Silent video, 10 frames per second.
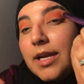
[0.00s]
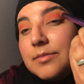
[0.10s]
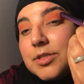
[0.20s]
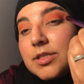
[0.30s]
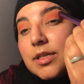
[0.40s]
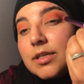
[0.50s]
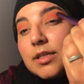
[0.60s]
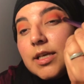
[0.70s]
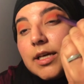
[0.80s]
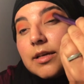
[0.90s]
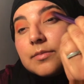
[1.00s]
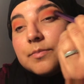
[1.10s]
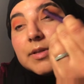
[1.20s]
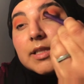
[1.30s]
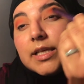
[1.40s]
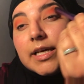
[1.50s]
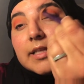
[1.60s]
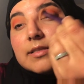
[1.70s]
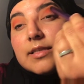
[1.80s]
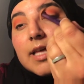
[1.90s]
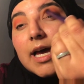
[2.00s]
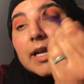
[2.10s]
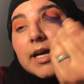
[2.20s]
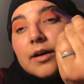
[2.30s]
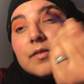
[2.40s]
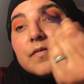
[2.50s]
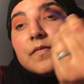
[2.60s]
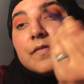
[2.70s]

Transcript: And I'm just going to like blend that out.